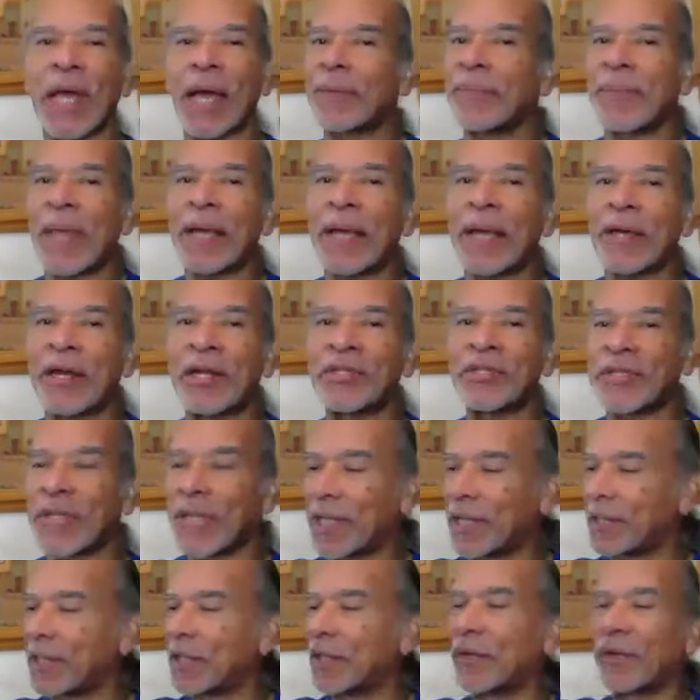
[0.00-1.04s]
I'm not going to say
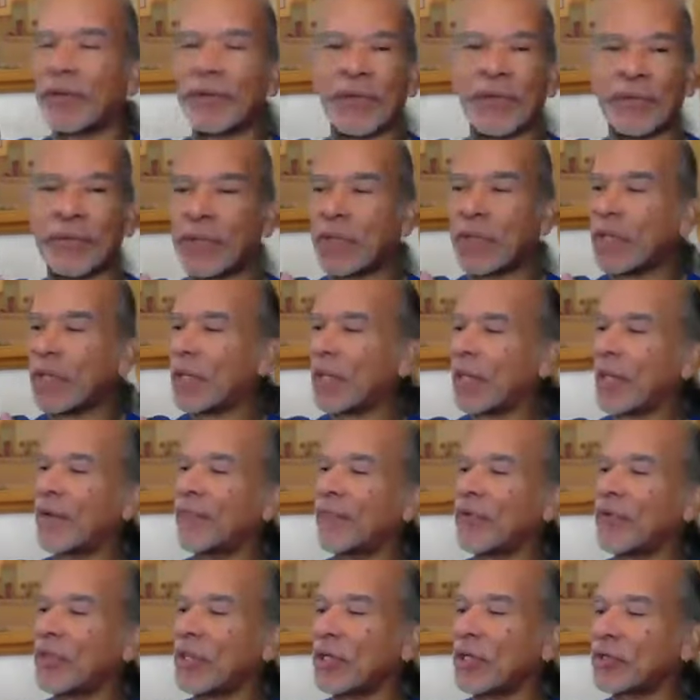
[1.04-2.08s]
it,
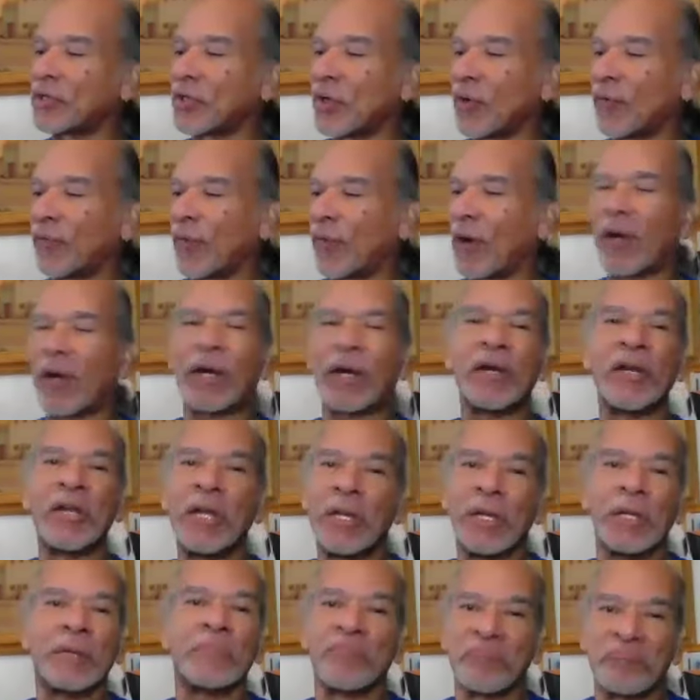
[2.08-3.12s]
everything so far,
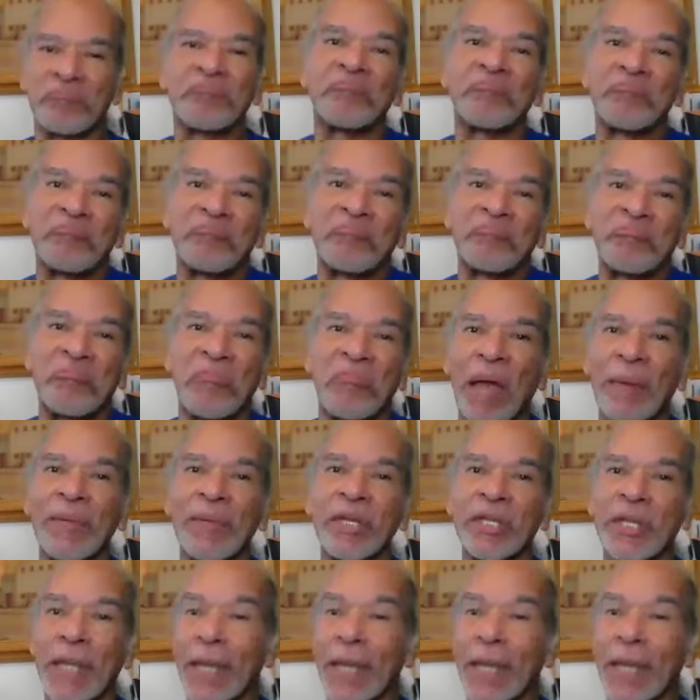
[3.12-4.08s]
and it